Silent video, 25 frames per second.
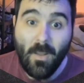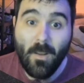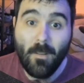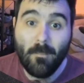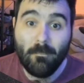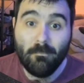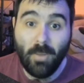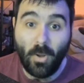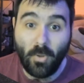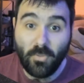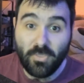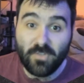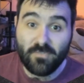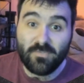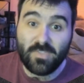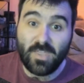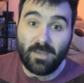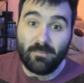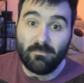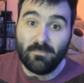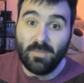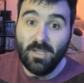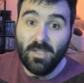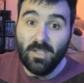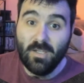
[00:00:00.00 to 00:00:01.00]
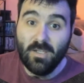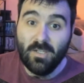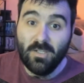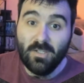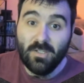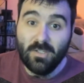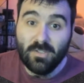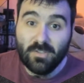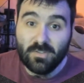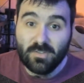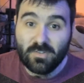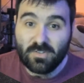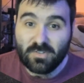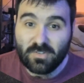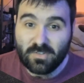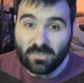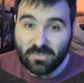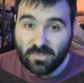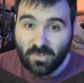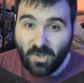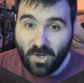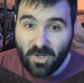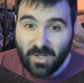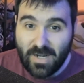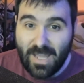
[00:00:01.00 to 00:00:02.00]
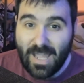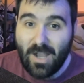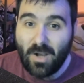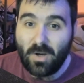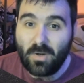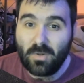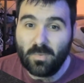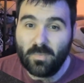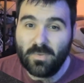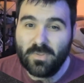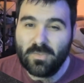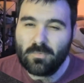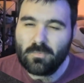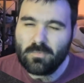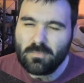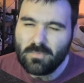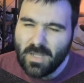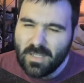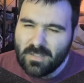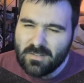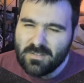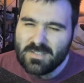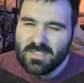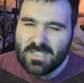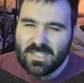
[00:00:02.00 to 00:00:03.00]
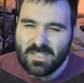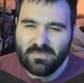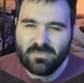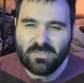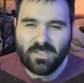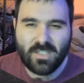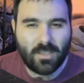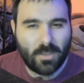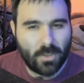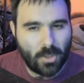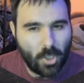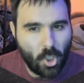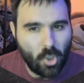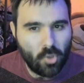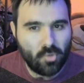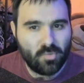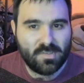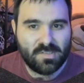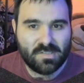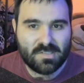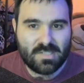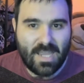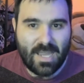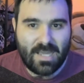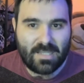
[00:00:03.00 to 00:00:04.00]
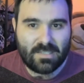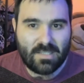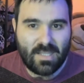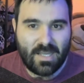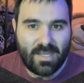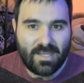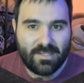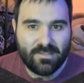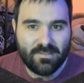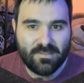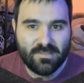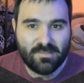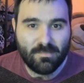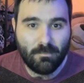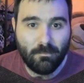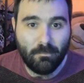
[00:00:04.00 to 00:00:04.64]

Both of them start out with relatively low stat lines,